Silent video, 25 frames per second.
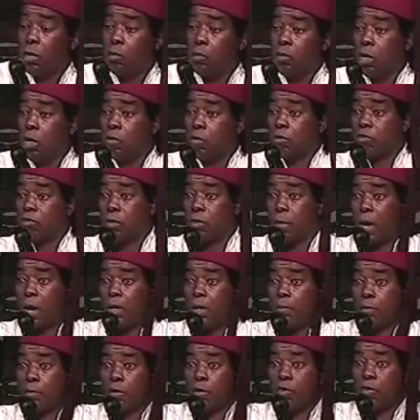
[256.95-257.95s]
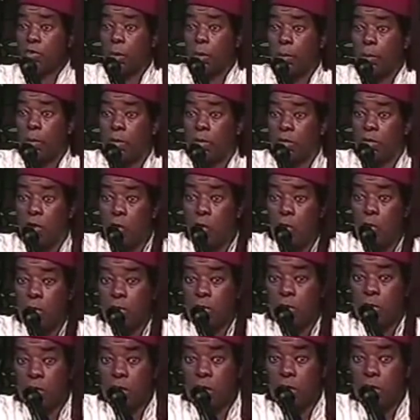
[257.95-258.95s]
whenever somebody brings up
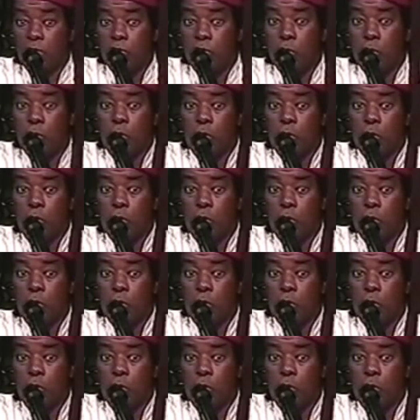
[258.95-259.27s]
the issue